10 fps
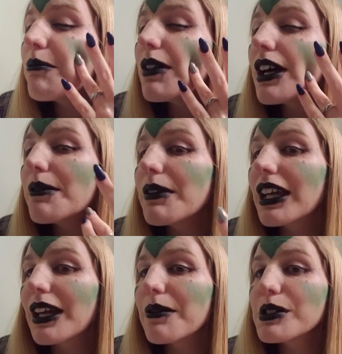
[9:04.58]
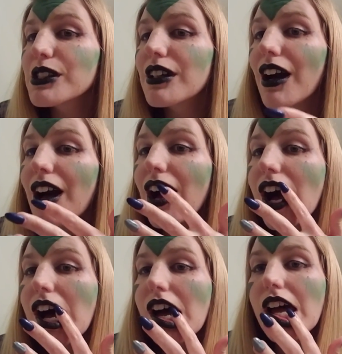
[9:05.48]
My makeup's
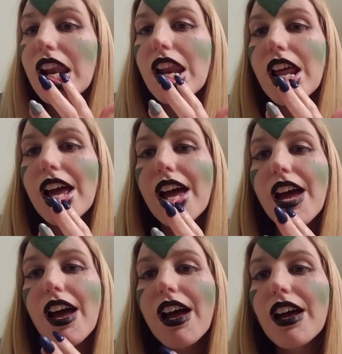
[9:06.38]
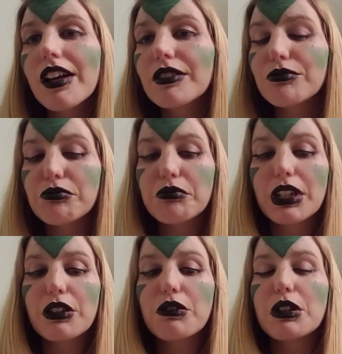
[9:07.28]
gone.
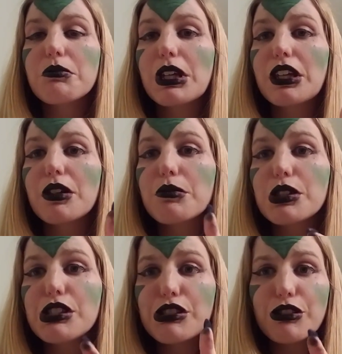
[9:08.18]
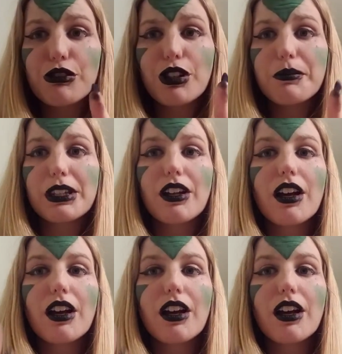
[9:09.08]
My cream makeup is still coming